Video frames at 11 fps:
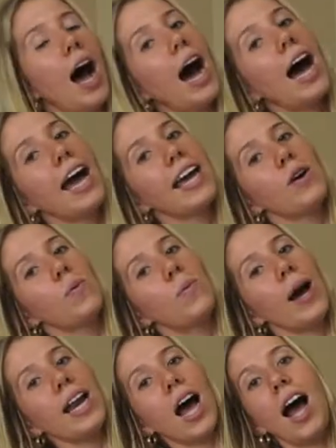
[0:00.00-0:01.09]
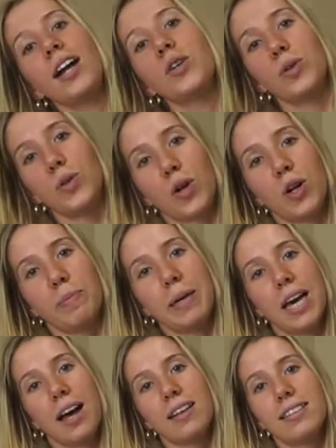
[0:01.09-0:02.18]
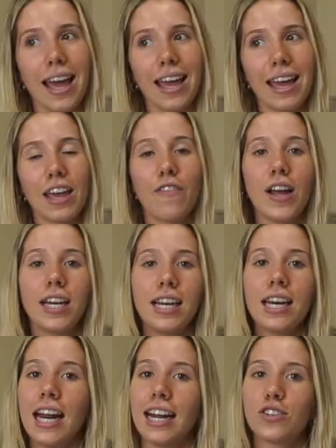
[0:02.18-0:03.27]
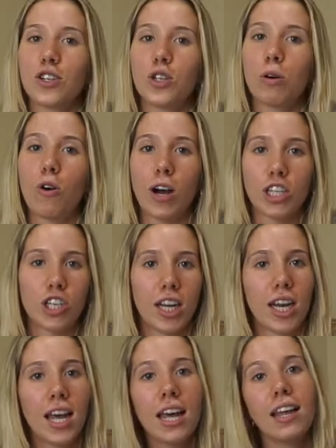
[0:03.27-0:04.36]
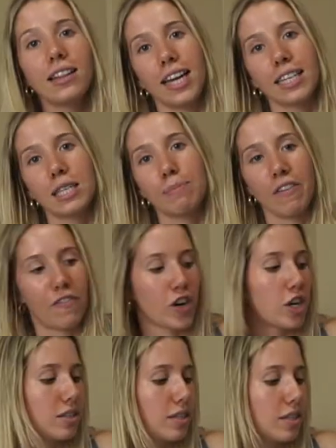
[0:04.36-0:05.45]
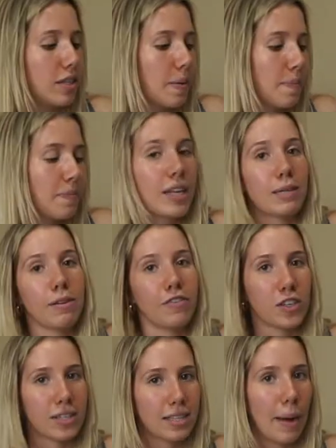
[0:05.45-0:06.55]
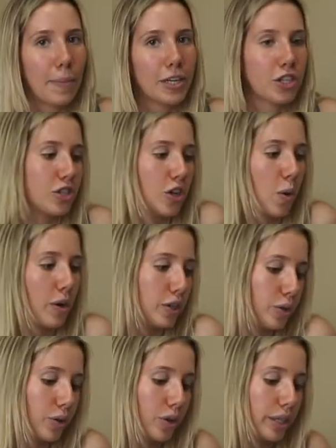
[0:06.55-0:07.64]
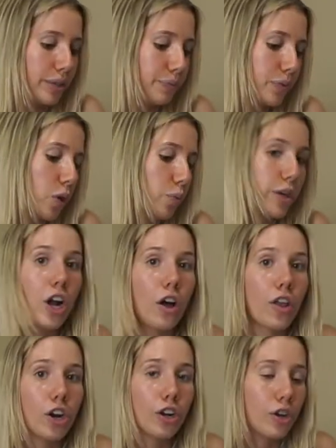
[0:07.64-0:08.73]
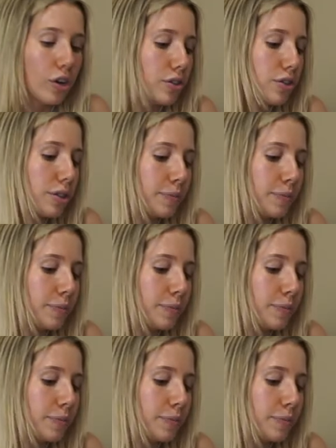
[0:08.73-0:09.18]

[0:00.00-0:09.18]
I went on Google because if I need an answer to a question, that's my first step. I just go on Google and read all the articles.